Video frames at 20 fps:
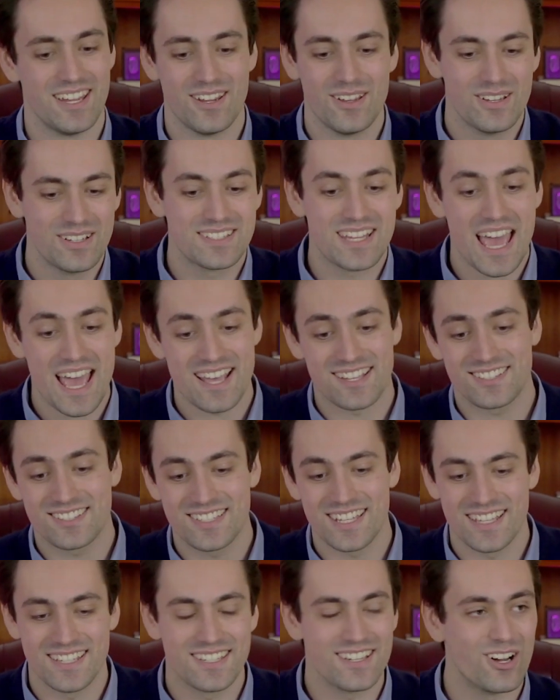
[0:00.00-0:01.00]

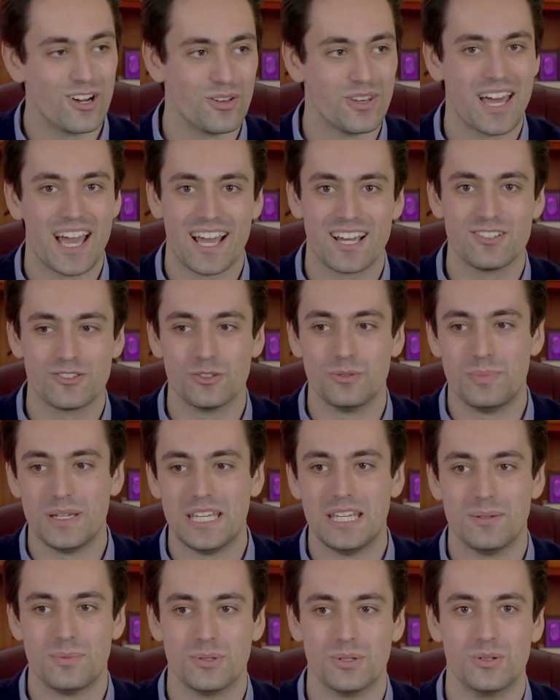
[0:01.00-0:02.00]
tested on actual
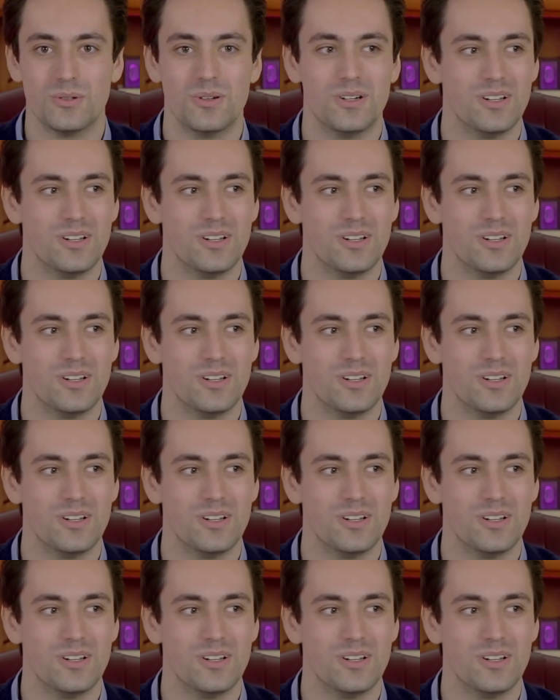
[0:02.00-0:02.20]
people.